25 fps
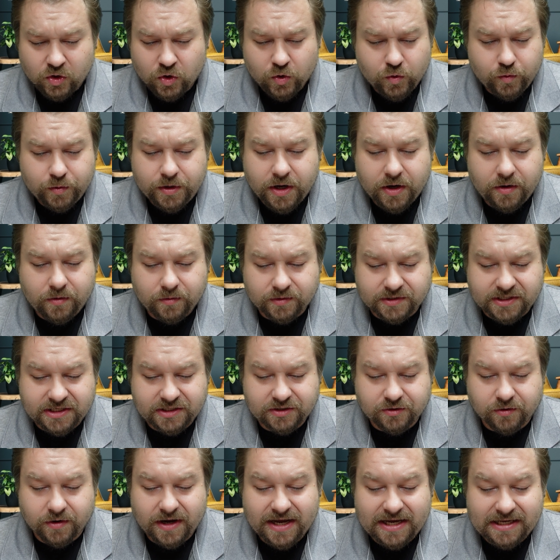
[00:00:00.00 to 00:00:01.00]
Who knows?
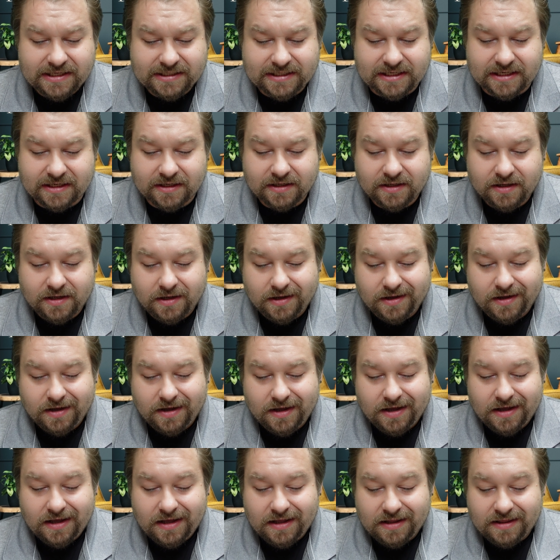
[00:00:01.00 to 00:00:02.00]
He's crazy.
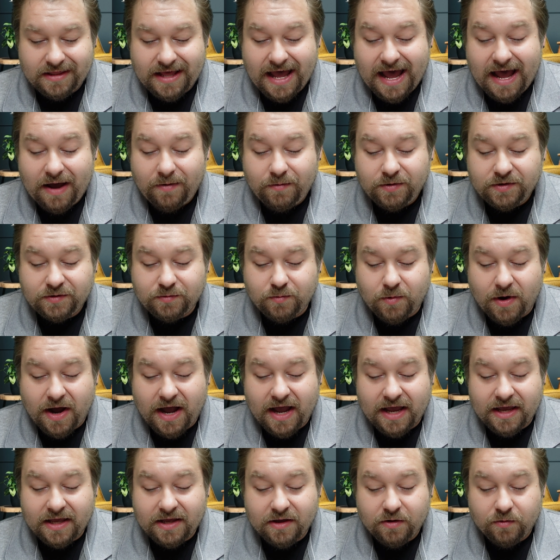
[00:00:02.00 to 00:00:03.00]
That was
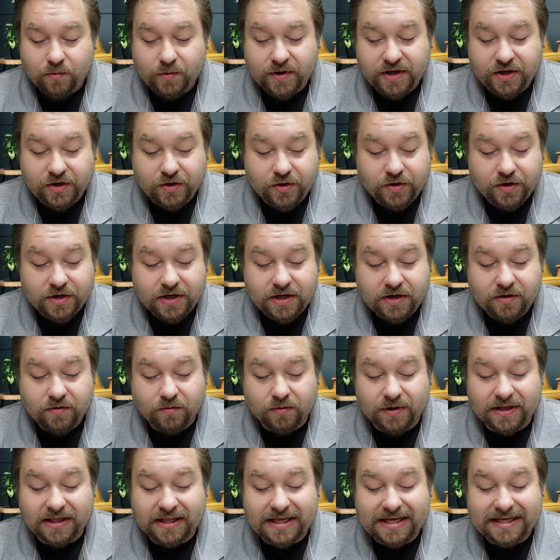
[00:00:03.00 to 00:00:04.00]
why we couldn't
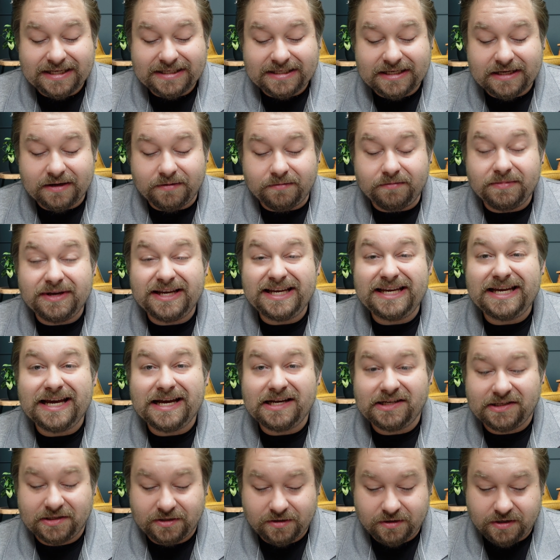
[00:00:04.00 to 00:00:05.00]
release him
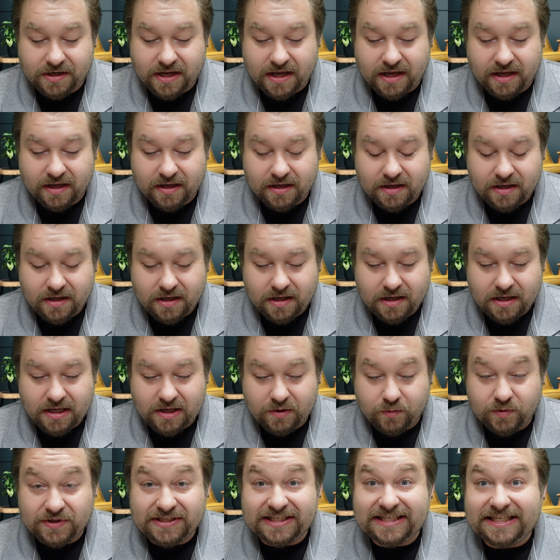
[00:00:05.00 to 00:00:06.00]
yesterday.
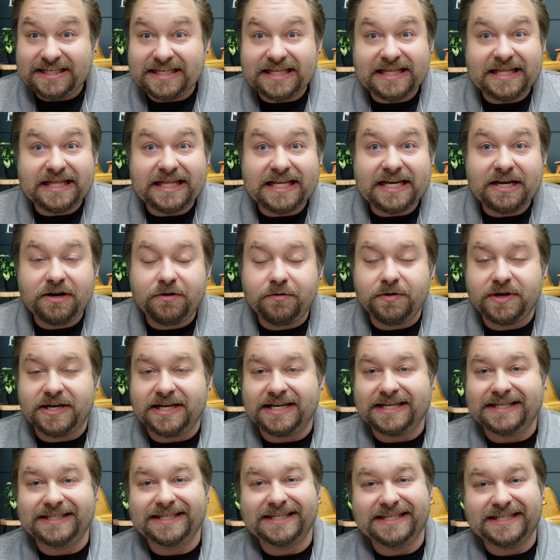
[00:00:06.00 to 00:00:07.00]
He was
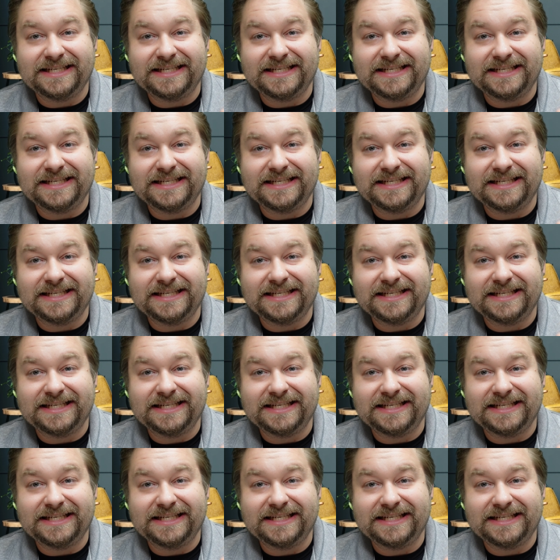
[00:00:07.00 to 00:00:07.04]
delirious.